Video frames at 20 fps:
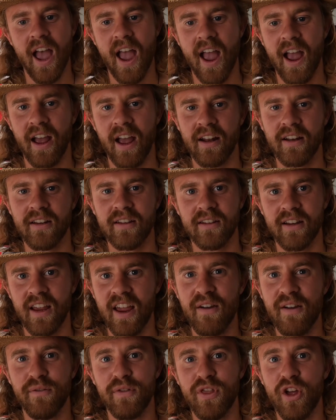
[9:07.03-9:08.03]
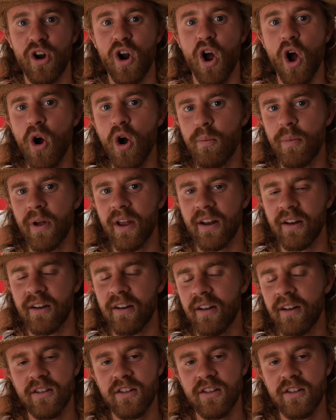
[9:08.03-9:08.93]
and if they're open